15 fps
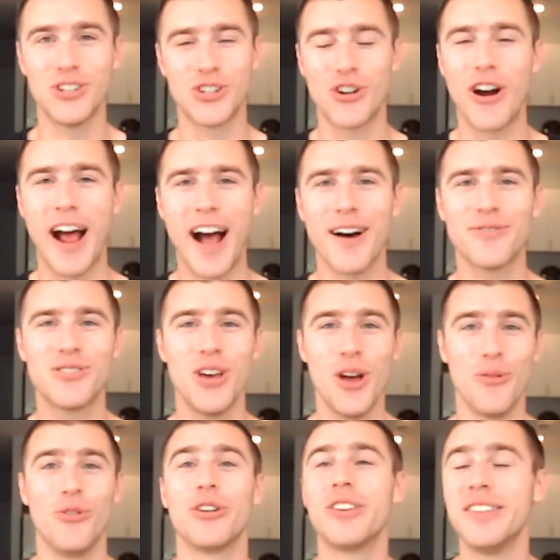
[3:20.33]
to draft
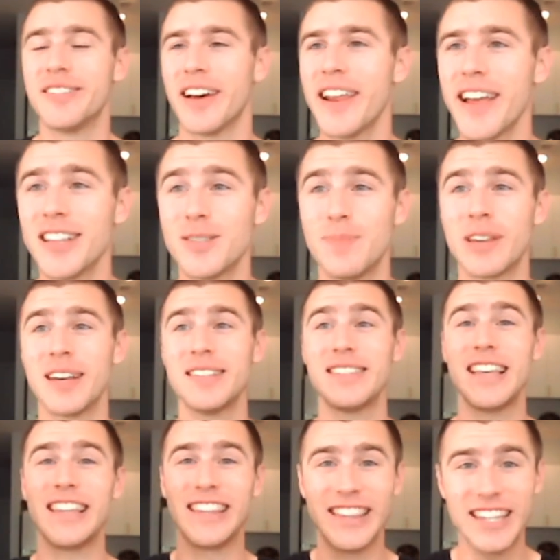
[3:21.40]
rookie tight ends? Because
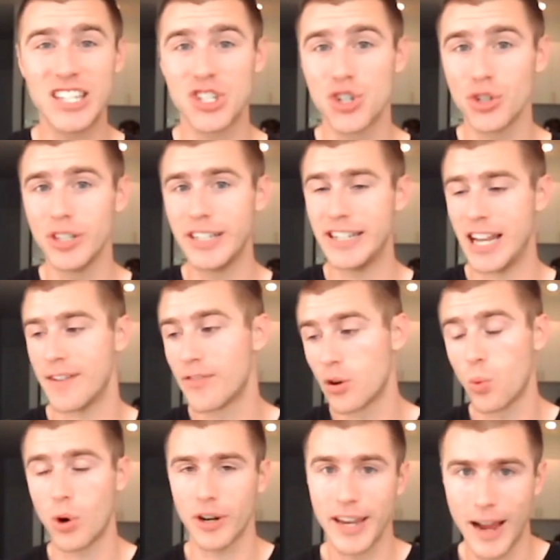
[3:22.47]
they literally never
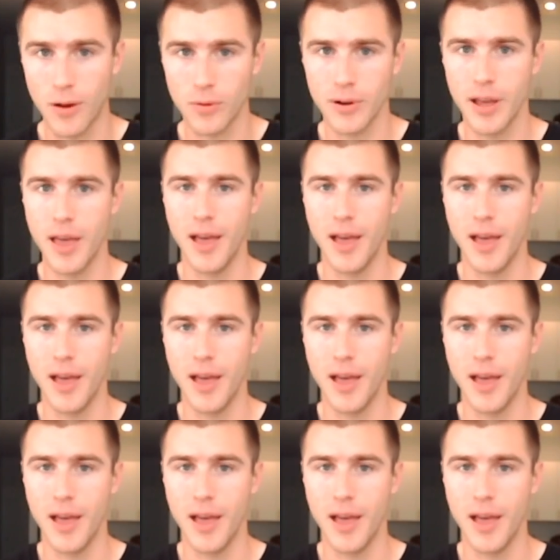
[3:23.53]
work out.